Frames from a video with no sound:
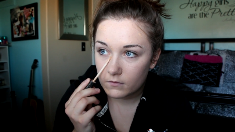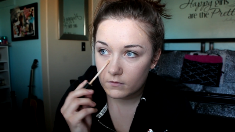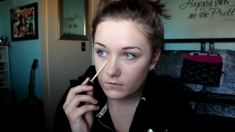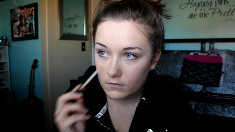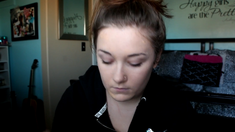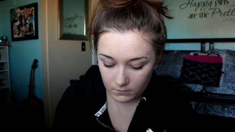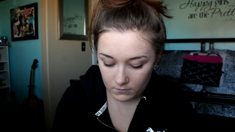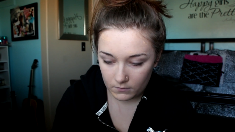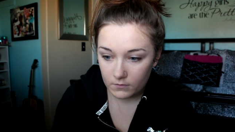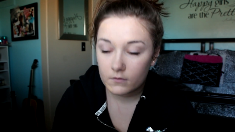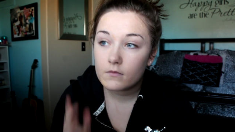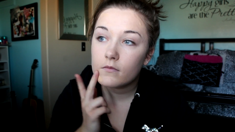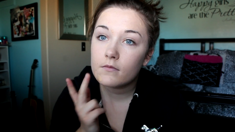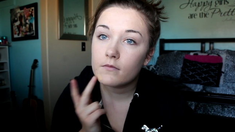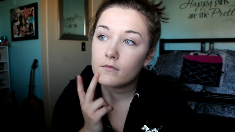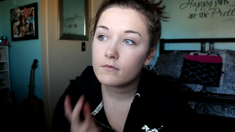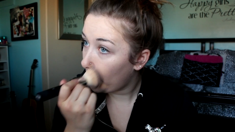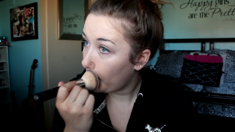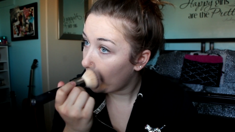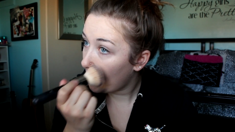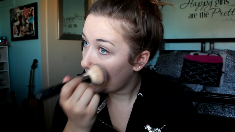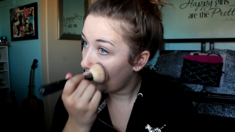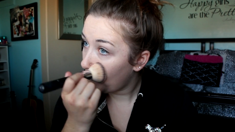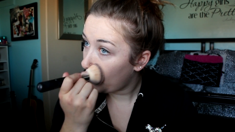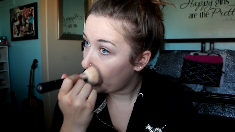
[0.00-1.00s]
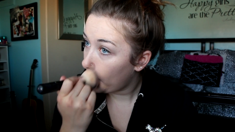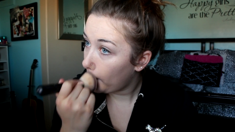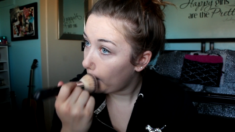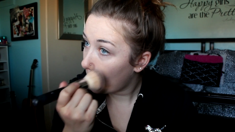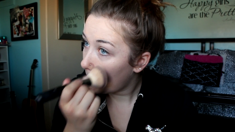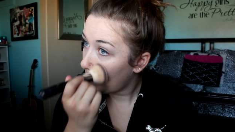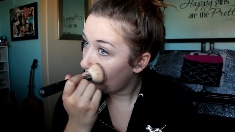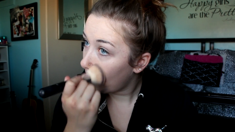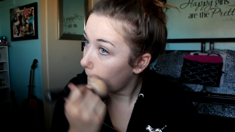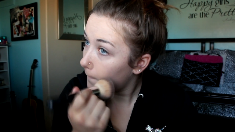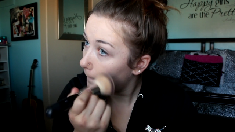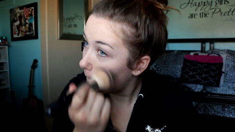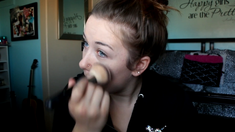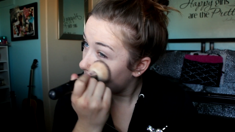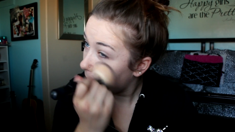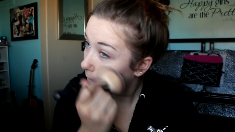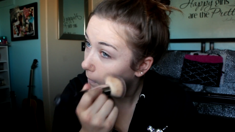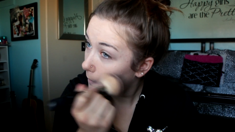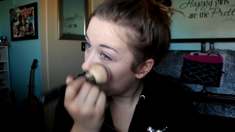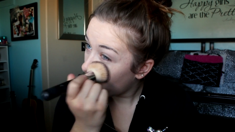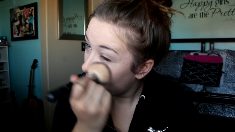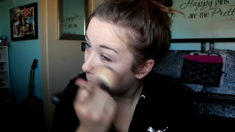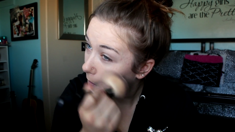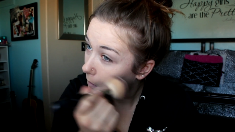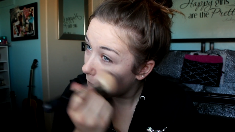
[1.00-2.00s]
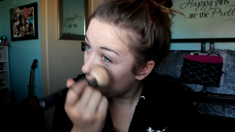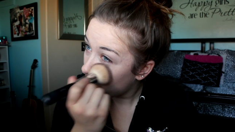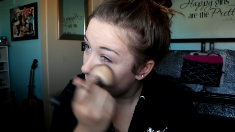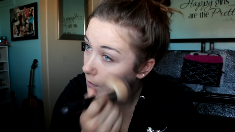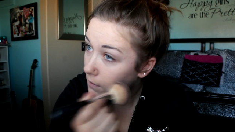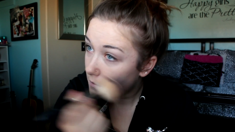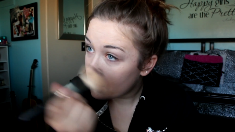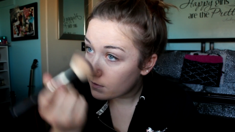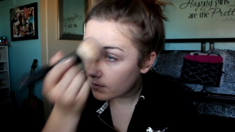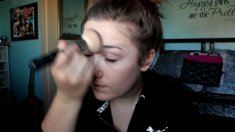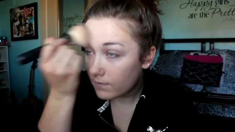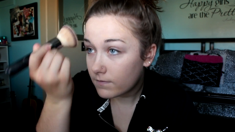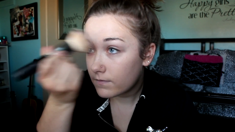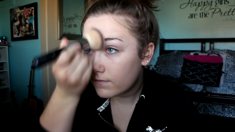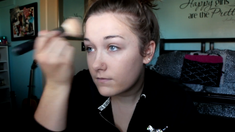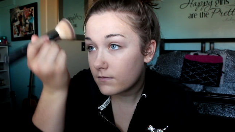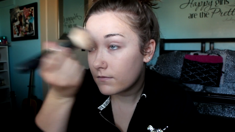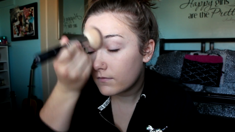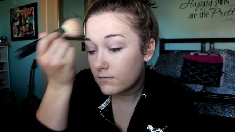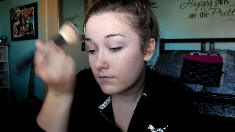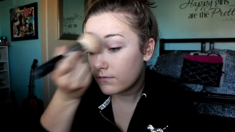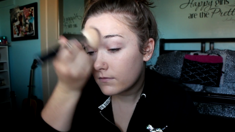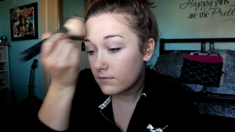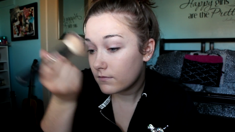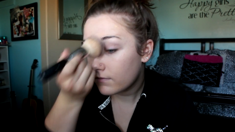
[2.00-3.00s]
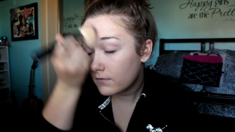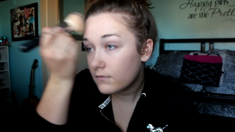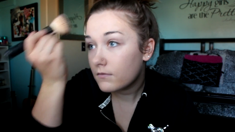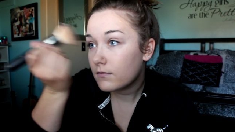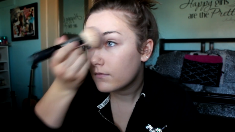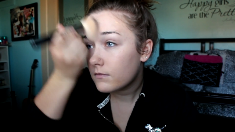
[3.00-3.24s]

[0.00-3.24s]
(silence)